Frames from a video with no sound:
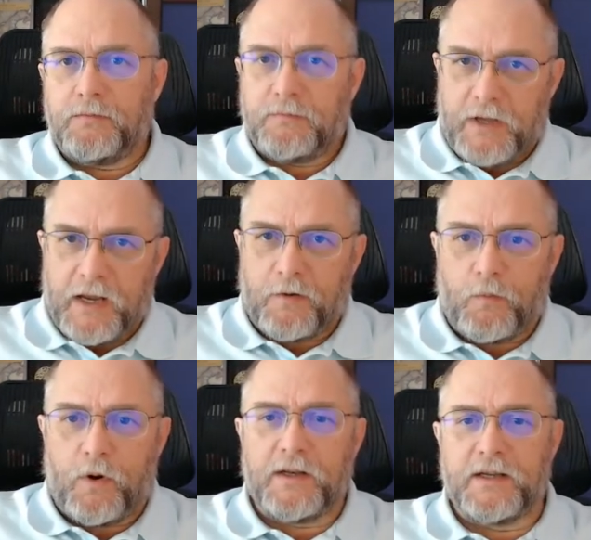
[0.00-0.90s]
Now
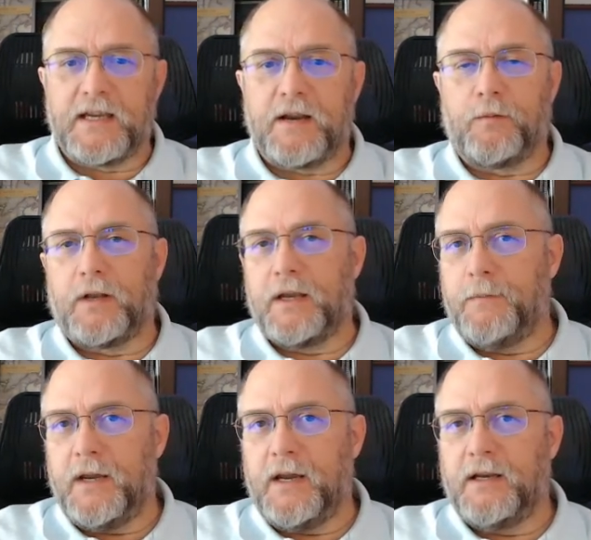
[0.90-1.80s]
what does that really
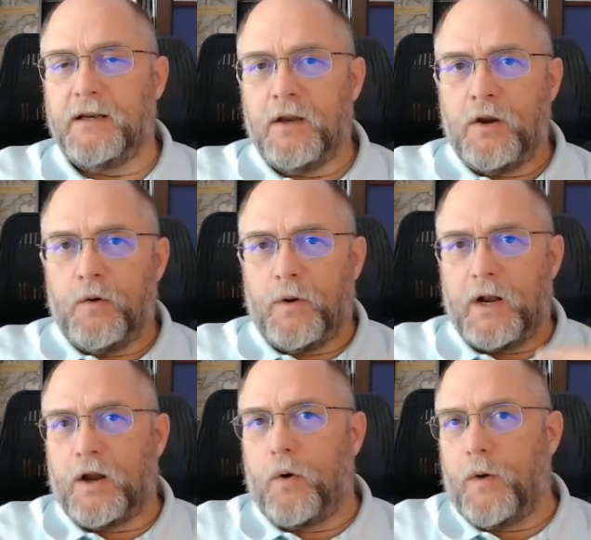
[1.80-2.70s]
mean when I
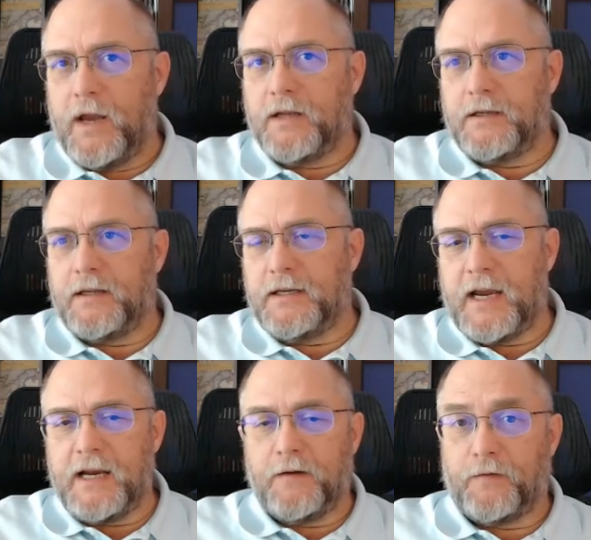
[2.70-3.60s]
go into the
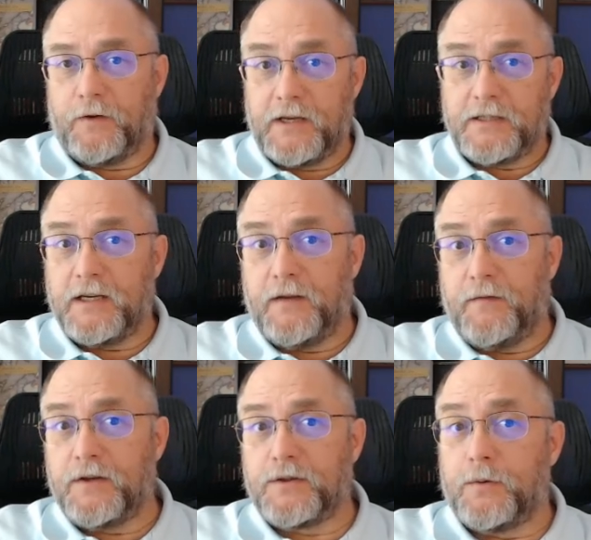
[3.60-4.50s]
data for this
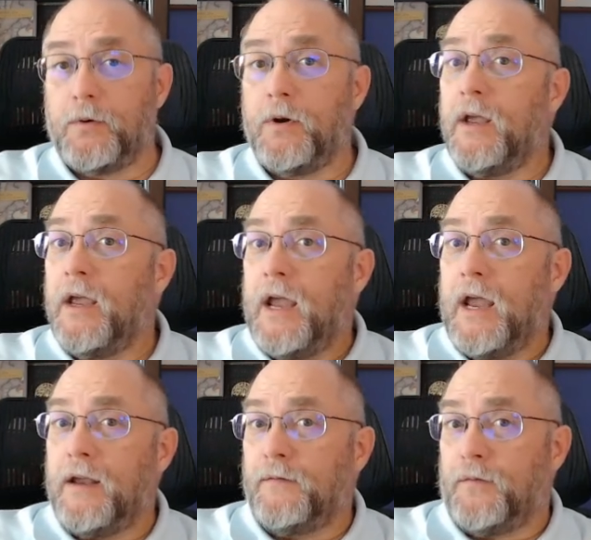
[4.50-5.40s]
individual
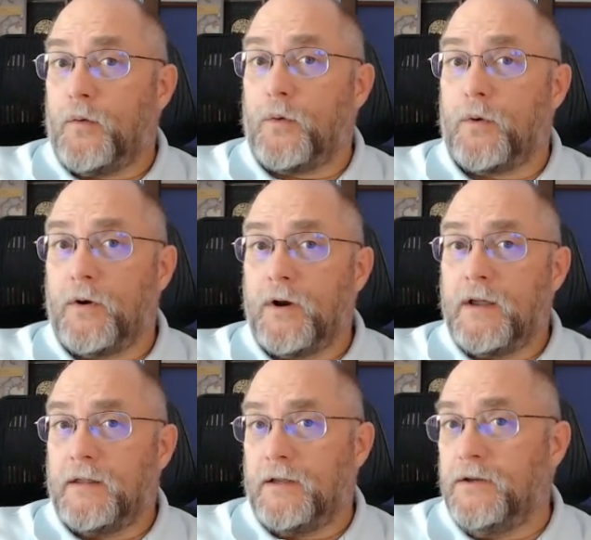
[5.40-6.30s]
and for
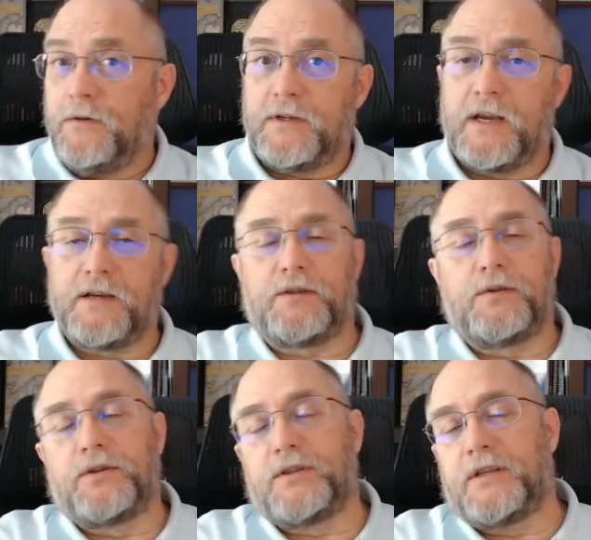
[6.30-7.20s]
the new
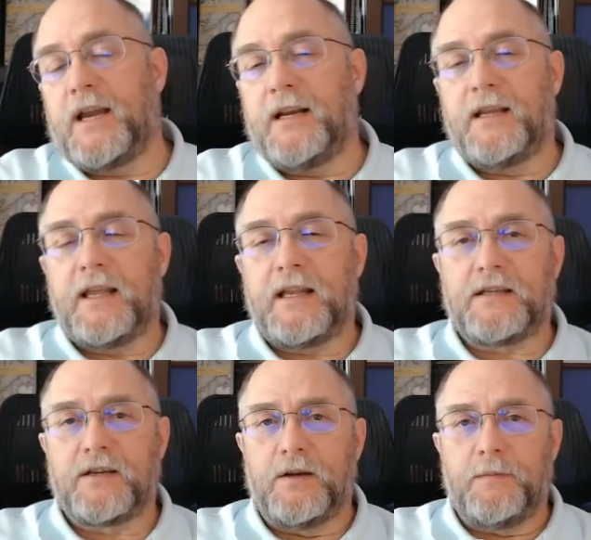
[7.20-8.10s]
tester's data
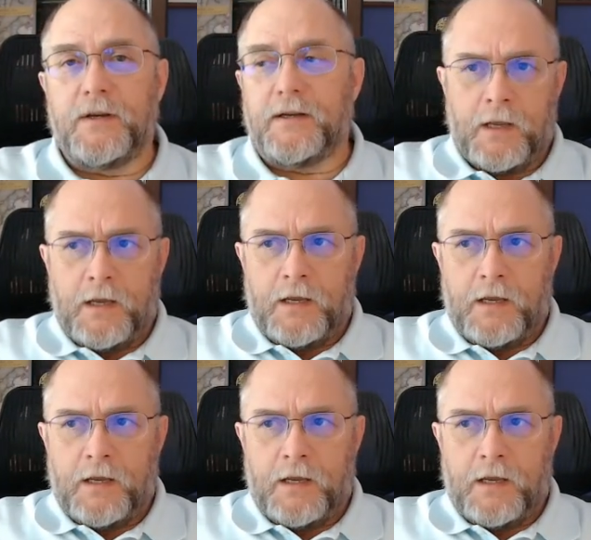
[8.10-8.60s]
that's come in?